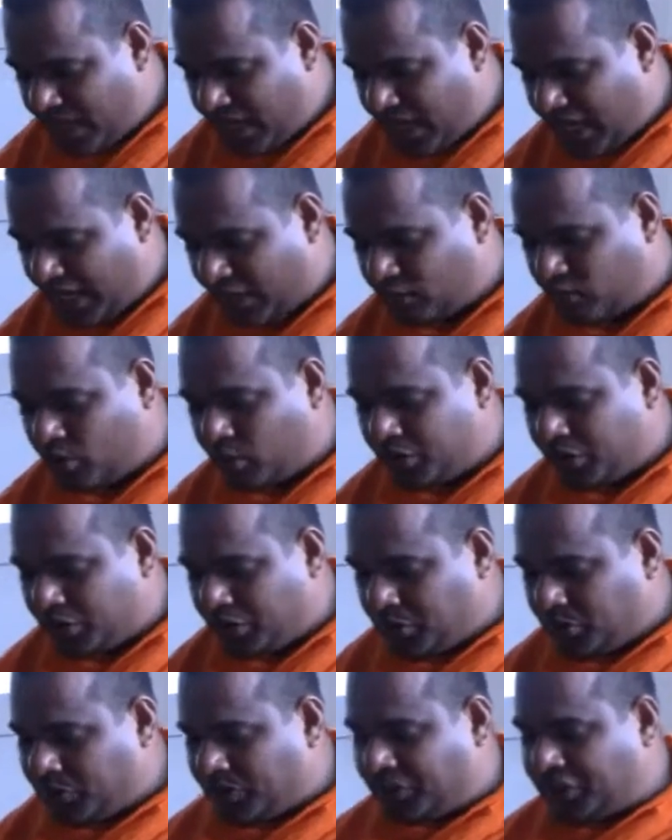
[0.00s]
According
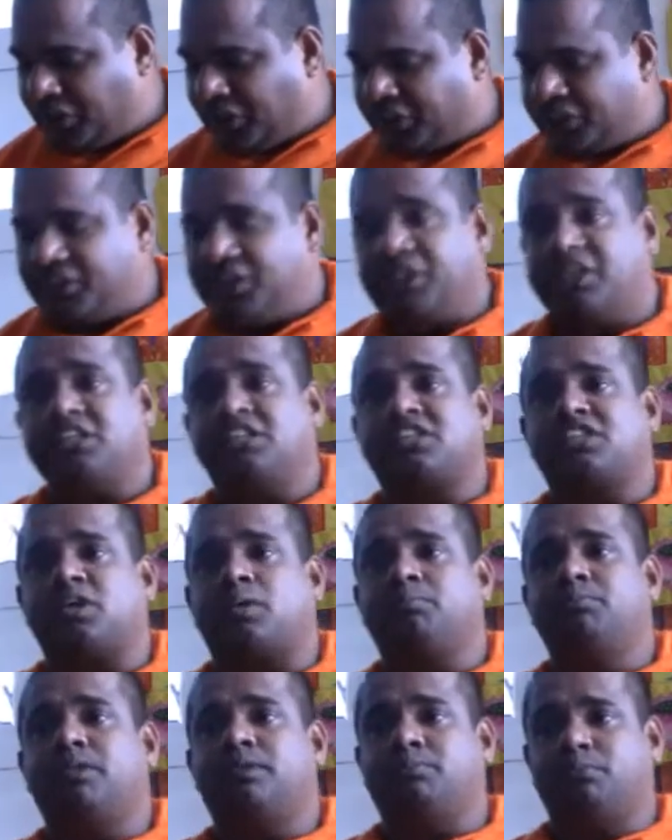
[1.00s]
to the teachings
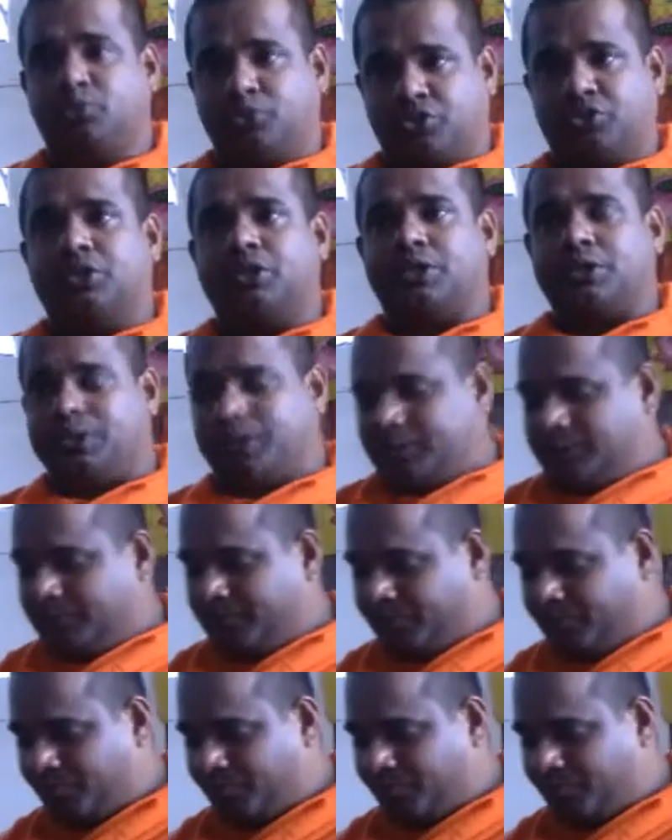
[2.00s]
of the Buddha,